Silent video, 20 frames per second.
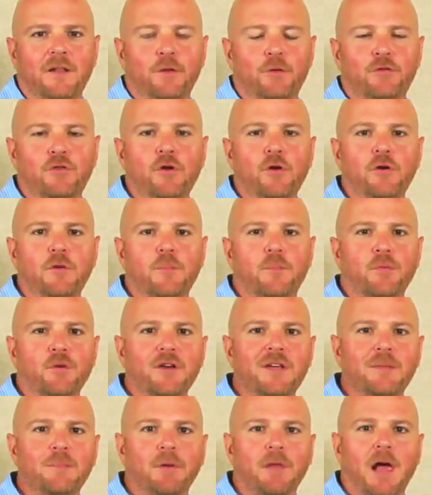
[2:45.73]
and there's no
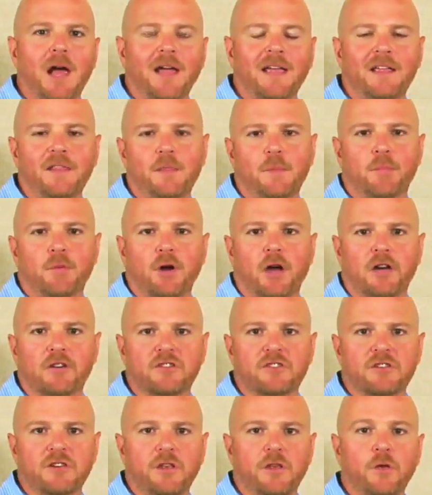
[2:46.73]
debris blocking the
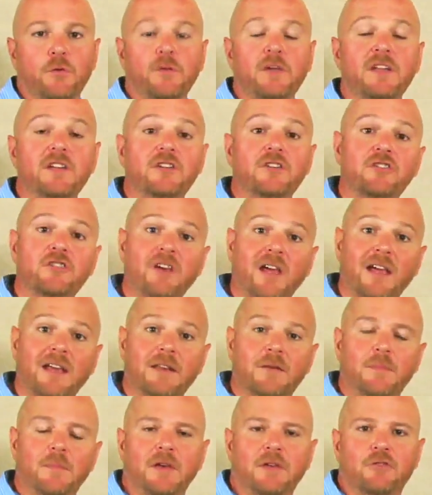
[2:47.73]
brush, you'll need to
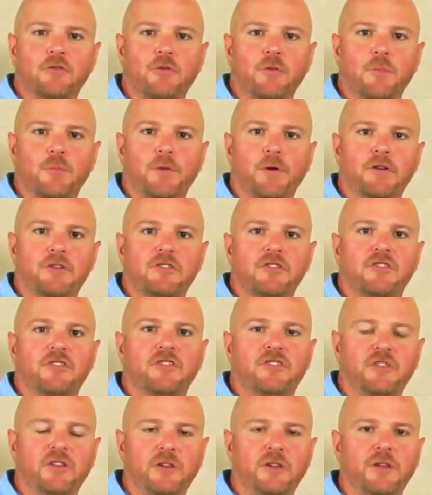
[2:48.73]
check to make sure the brush is
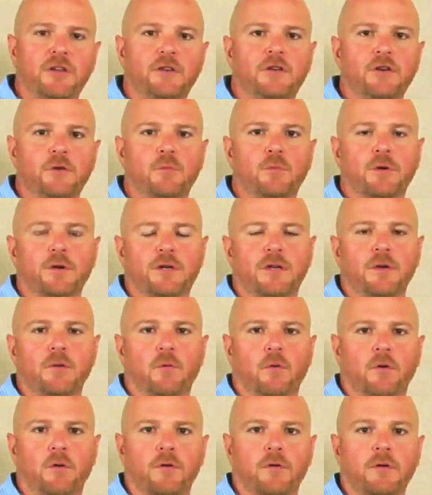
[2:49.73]
still in good working
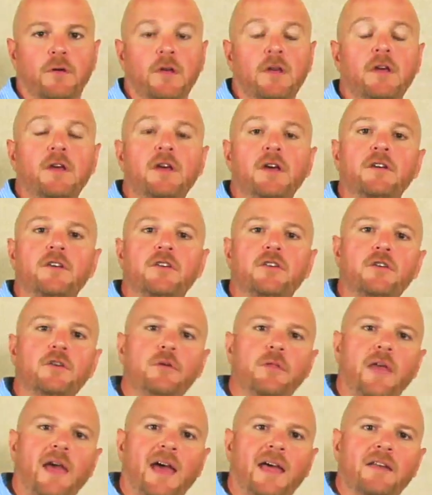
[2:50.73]
order. To
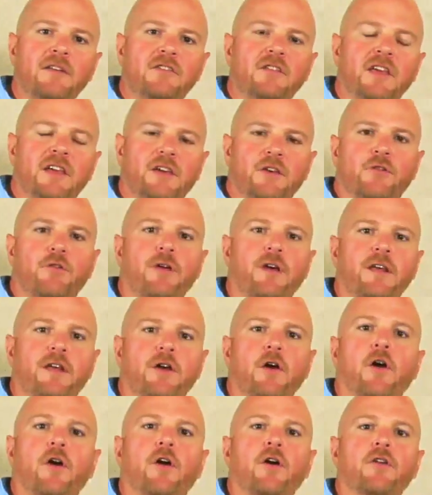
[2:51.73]
do that, take a credit
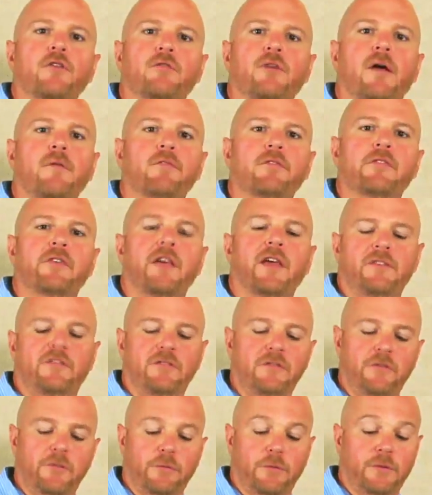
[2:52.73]
card, driver's
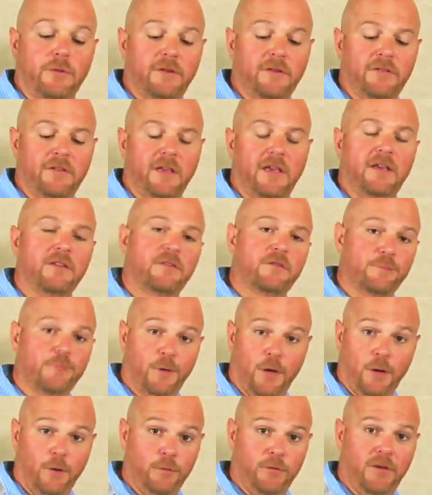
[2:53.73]
license, or in this case,
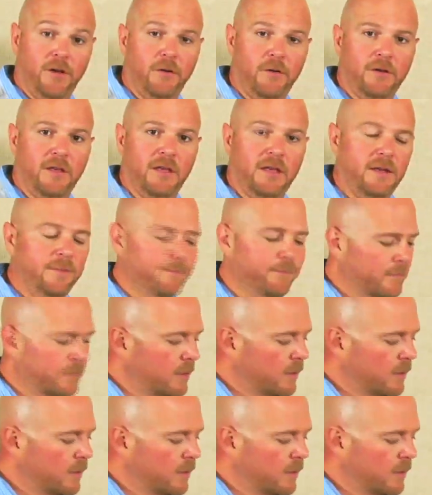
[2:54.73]
a hotel key,